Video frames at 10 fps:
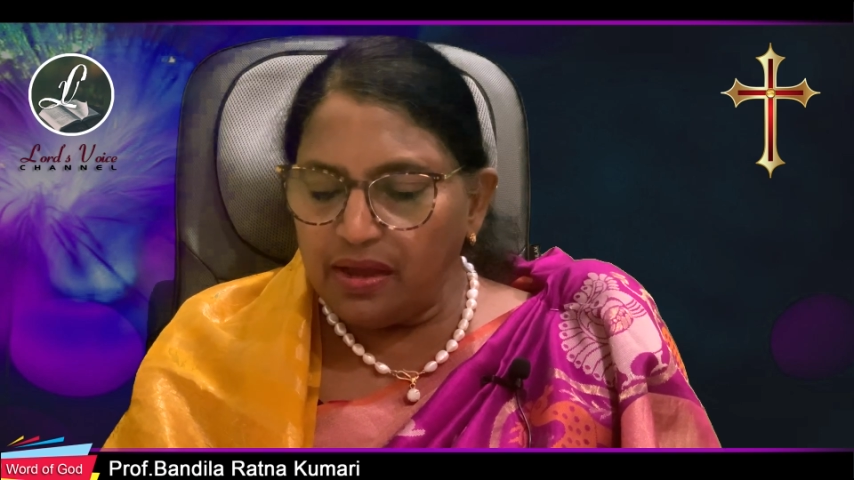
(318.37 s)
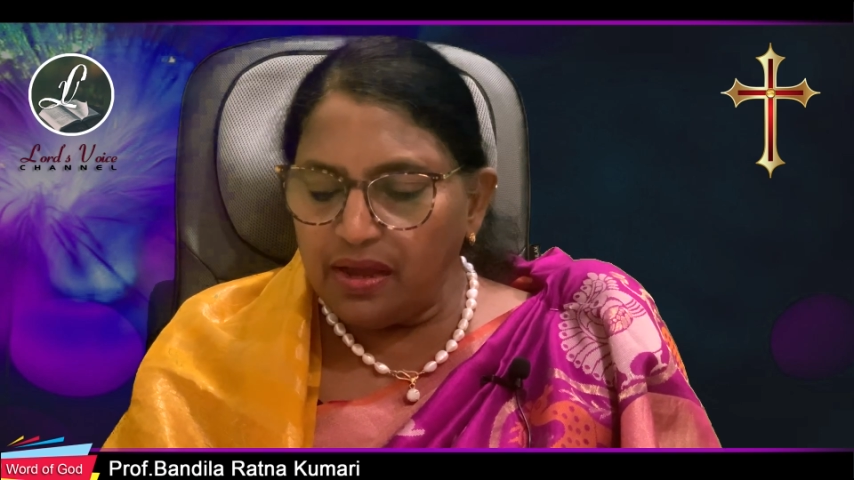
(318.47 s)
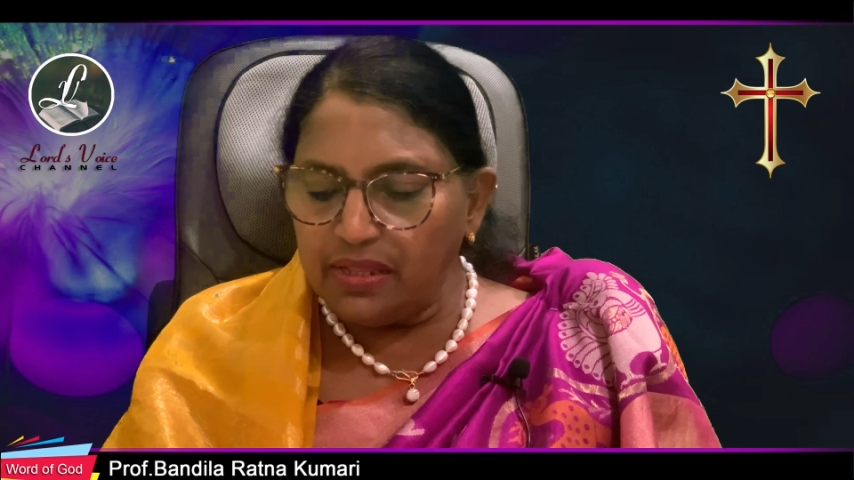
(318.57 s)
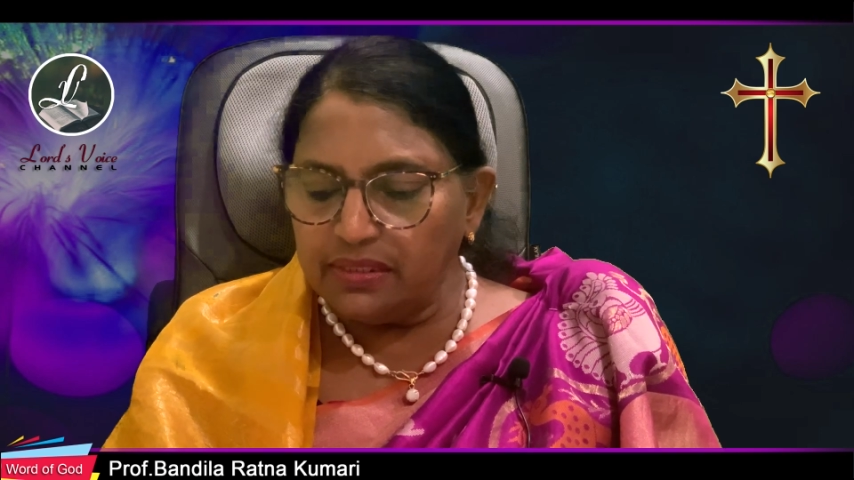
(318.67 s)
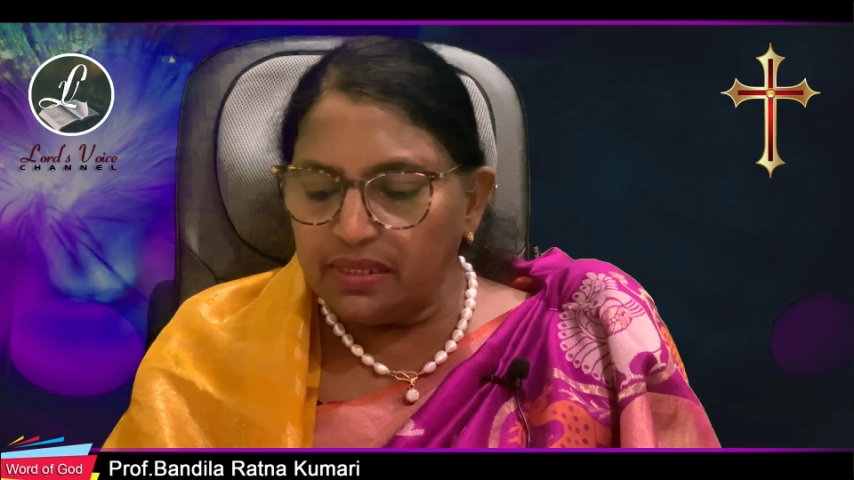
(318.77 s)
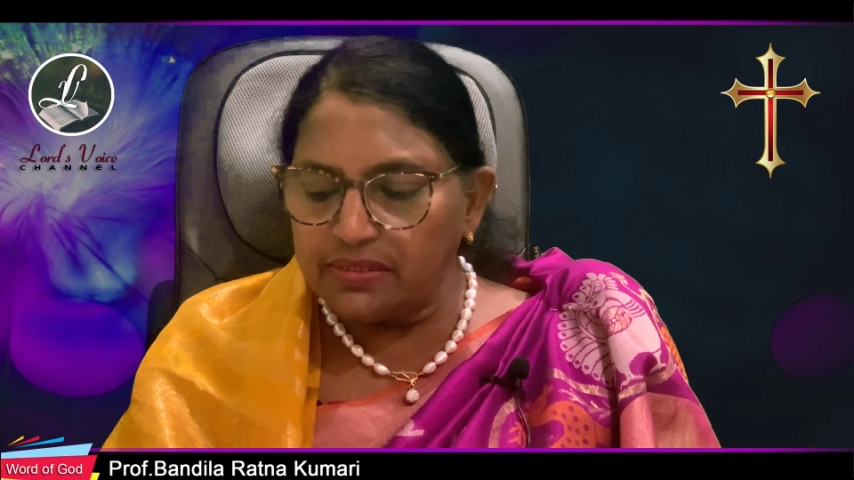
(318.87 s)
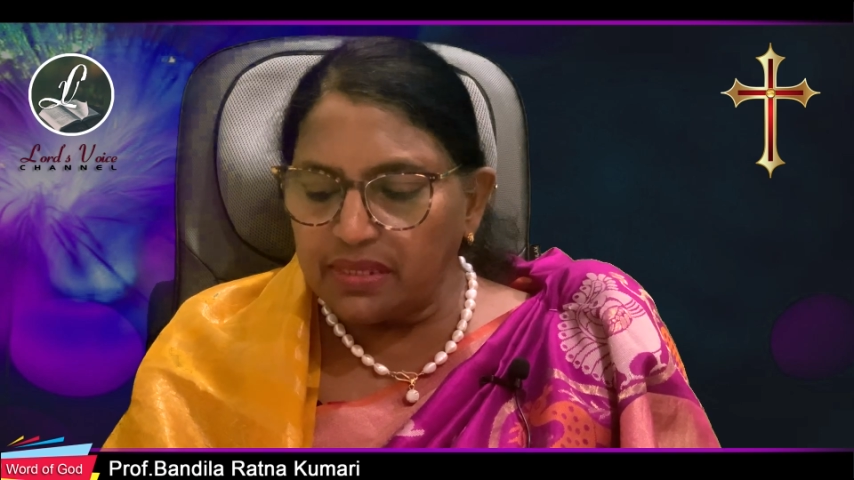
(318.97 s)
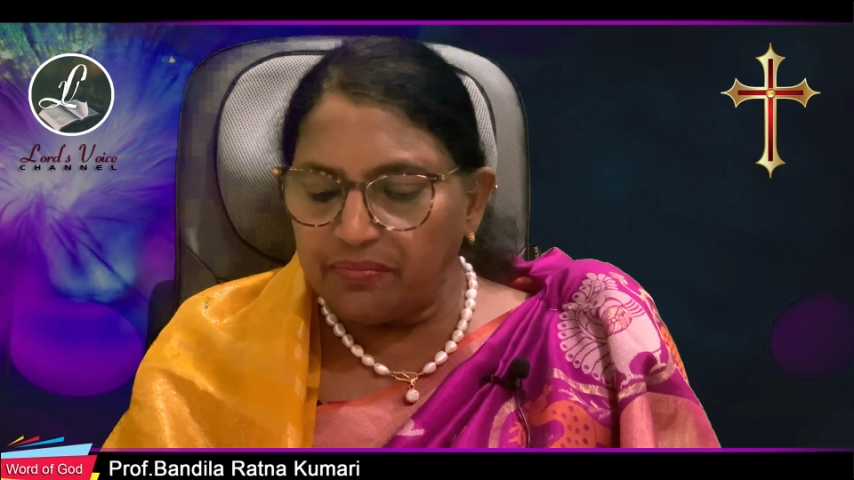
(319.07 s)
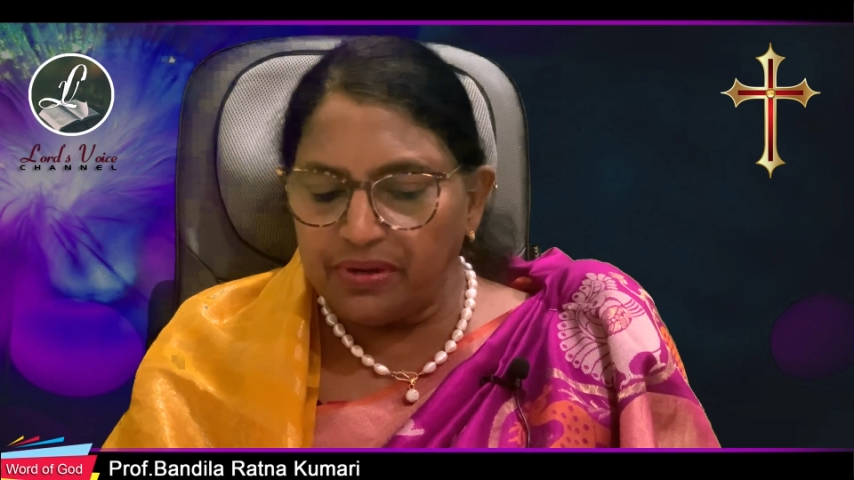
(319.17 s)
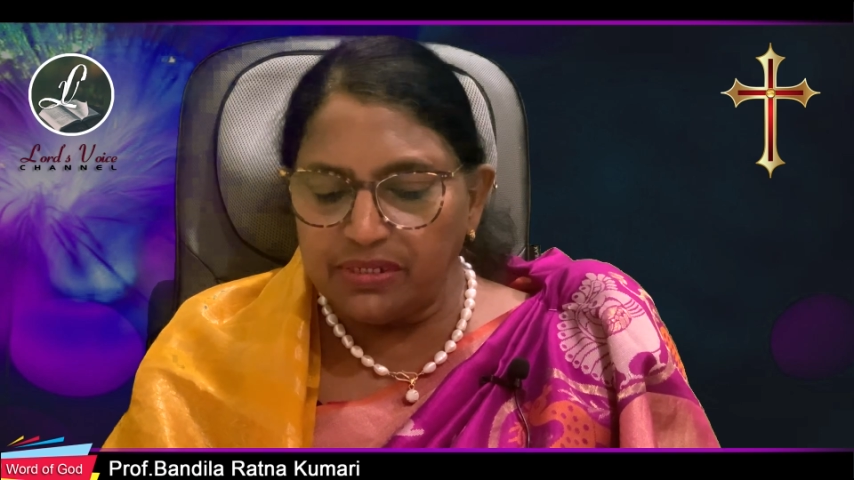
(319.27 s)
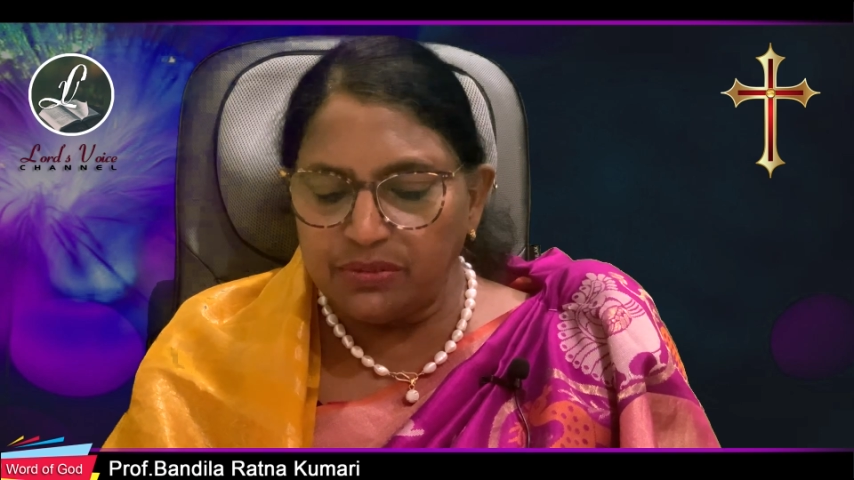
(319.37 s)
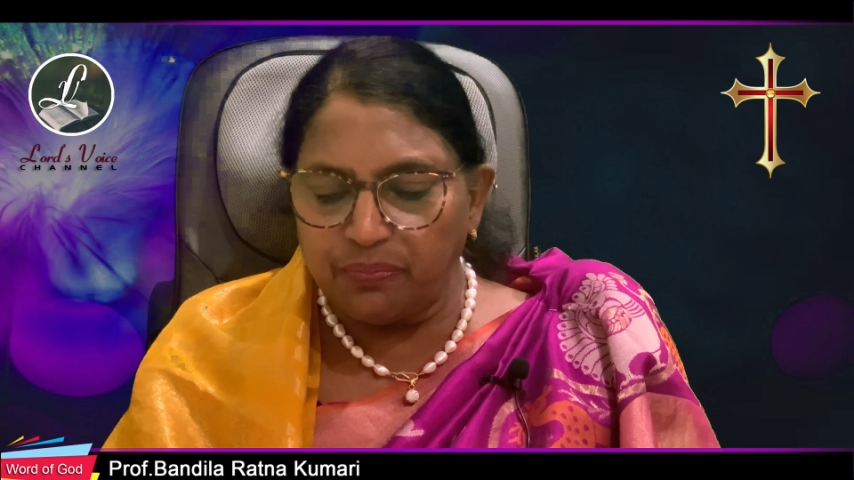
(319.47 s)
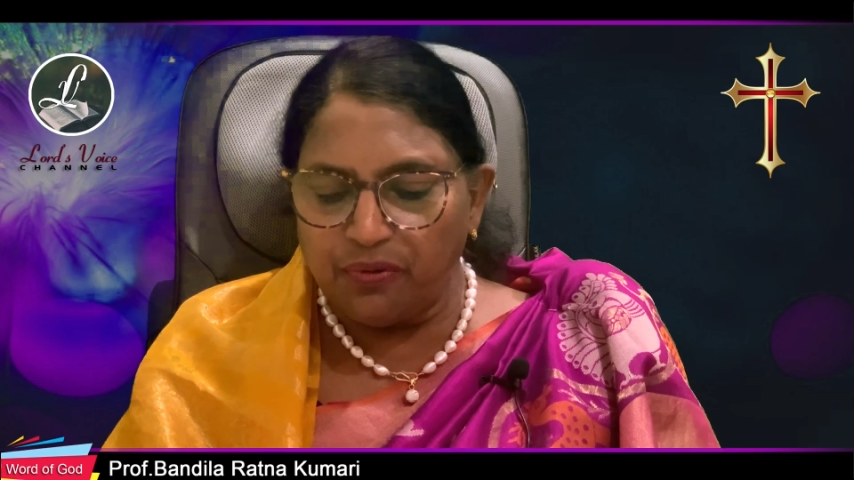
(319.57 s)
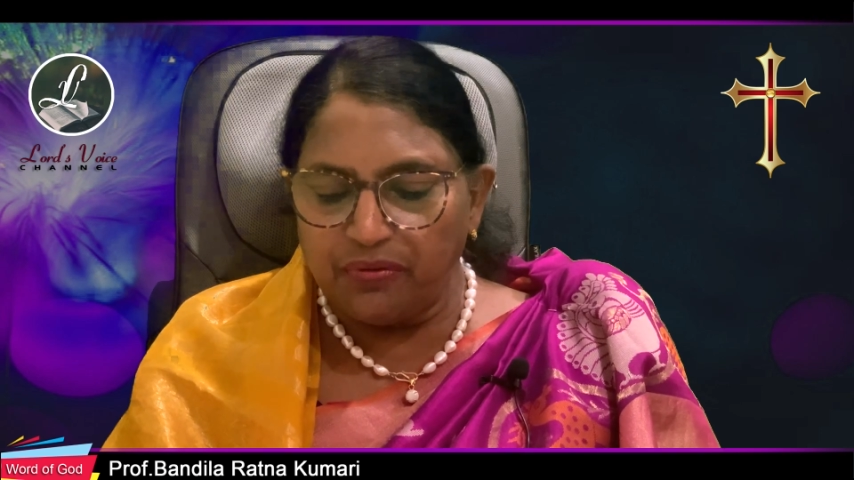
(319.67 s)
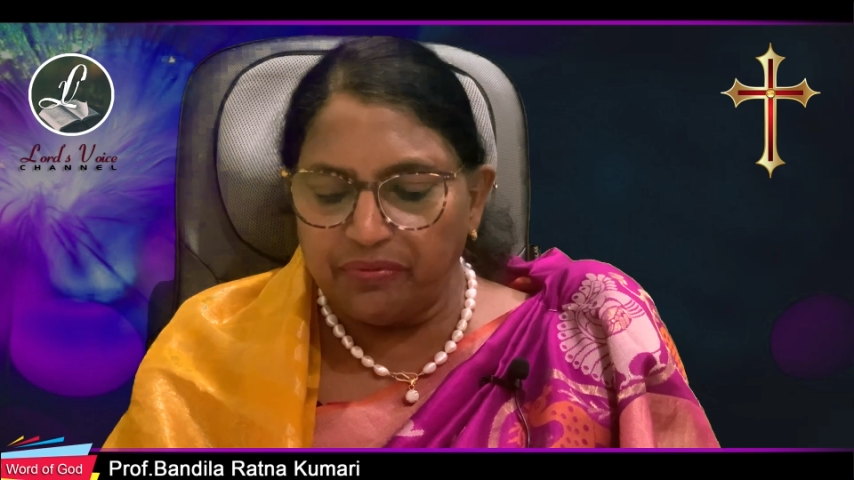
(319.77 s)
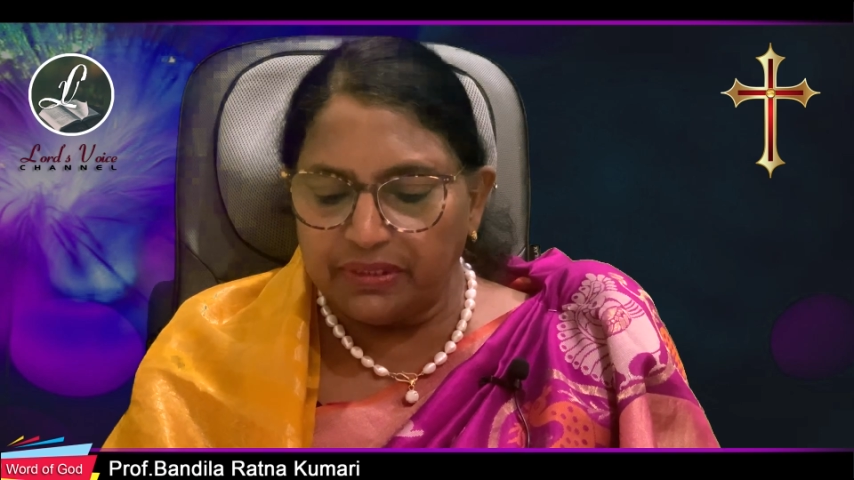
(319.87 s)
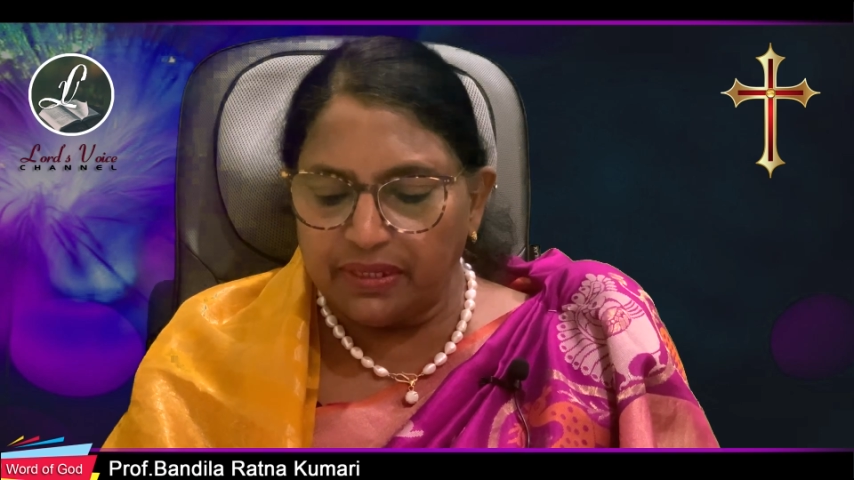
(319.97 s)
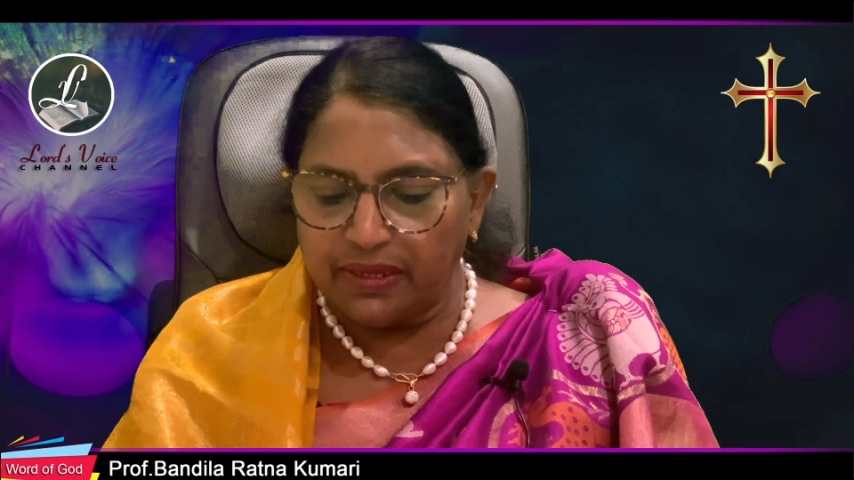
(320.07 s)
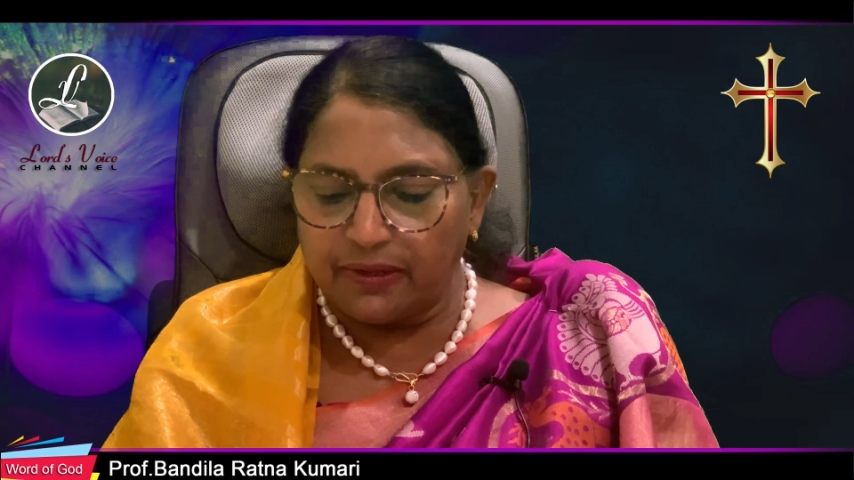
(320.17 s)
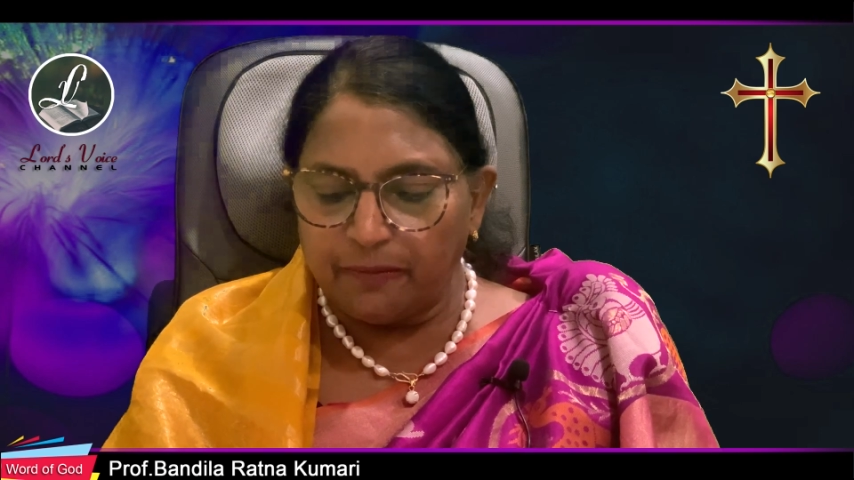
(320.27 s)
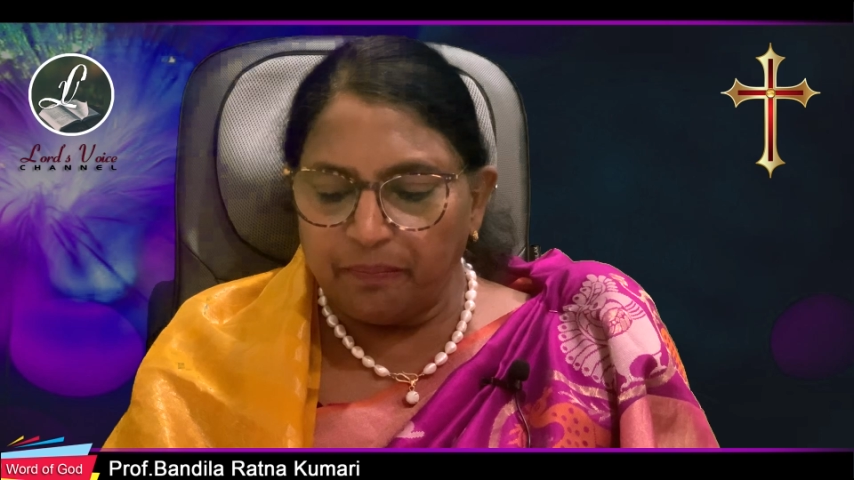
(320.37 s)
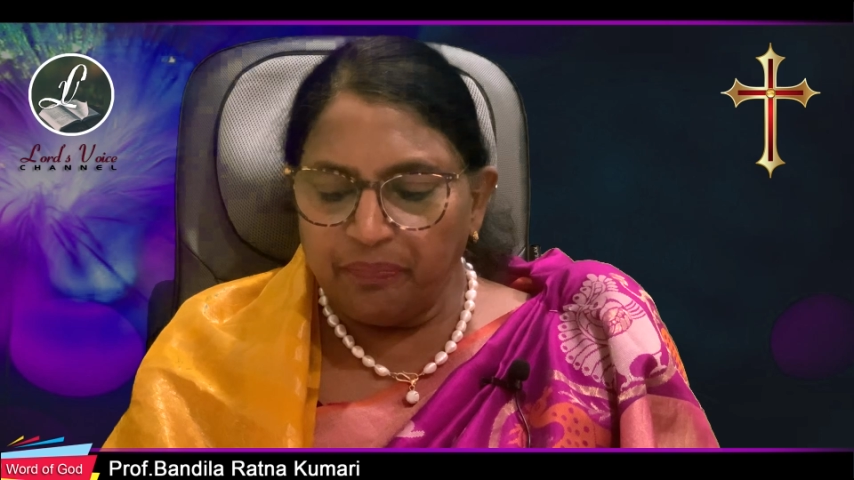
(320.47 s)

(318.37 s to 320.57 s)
and the servant spoke with her.